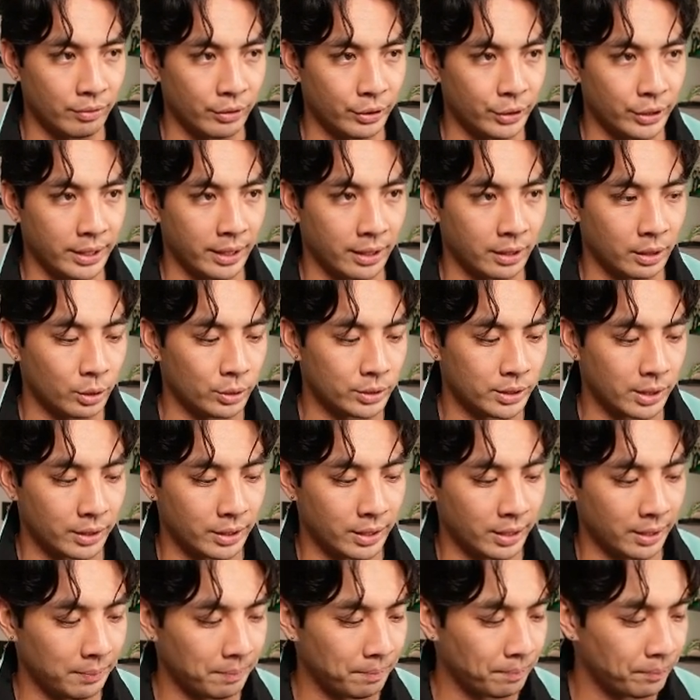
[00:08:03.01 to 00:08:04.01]
You can't close out
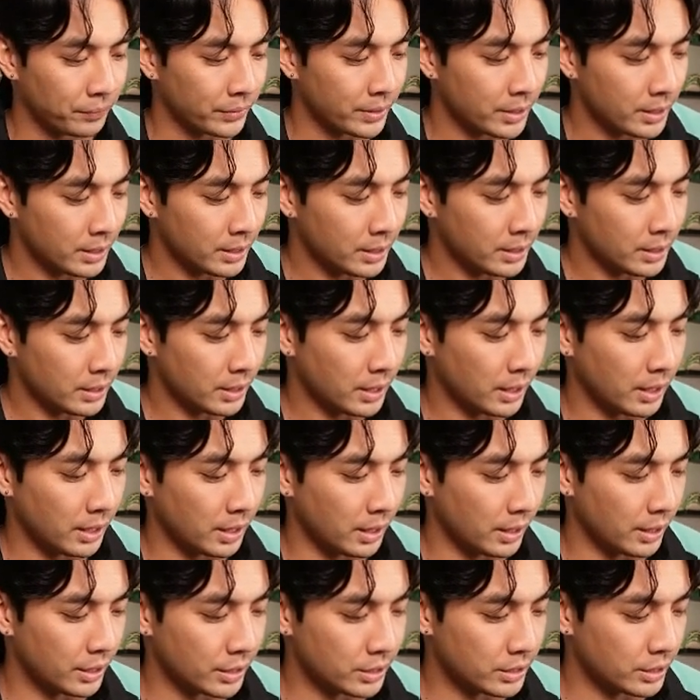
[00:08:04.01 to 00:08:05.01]
game.
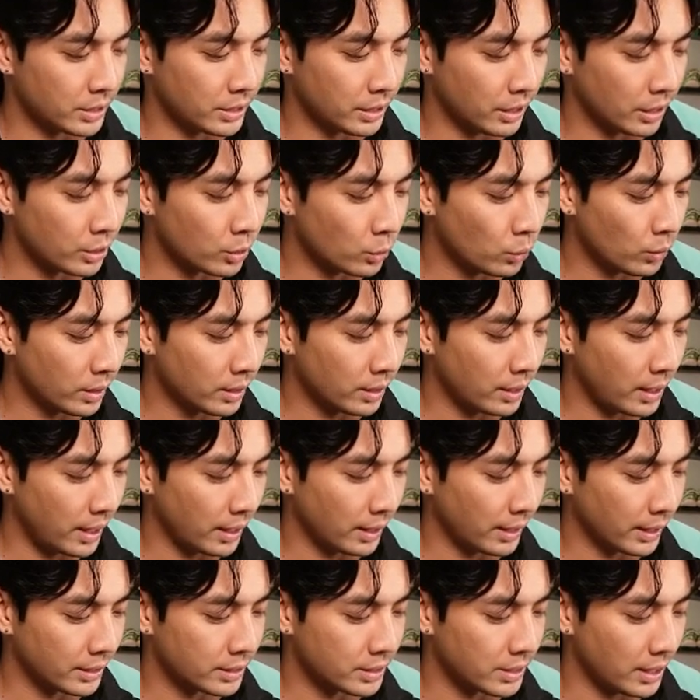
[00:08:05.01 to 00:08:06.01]
This is the other one. I
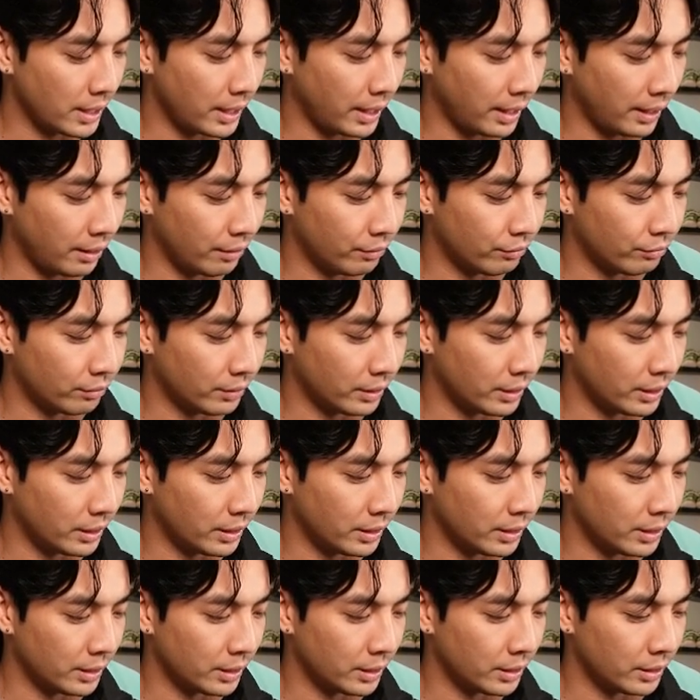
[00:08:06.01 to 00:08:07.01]
like to
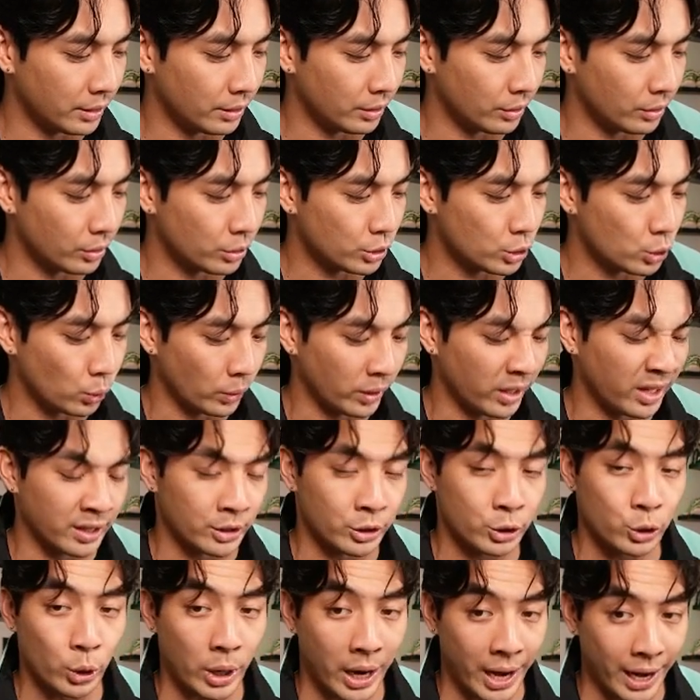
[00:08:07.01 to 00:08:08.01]
have swing and
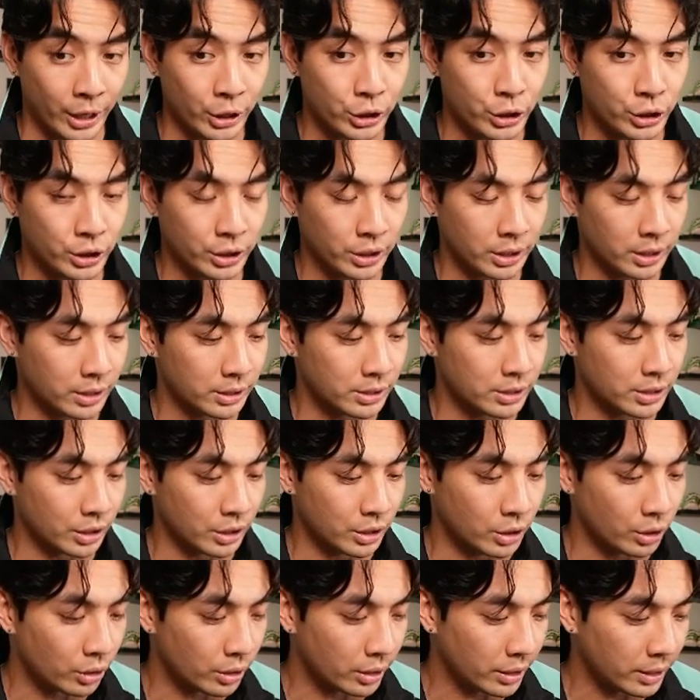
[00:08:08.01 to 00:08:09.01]
trash
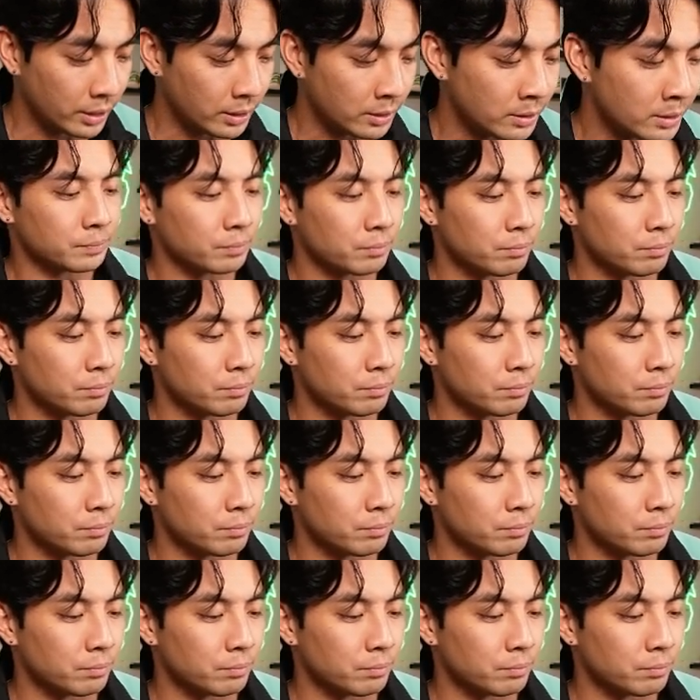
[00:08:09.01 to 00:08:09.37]
security.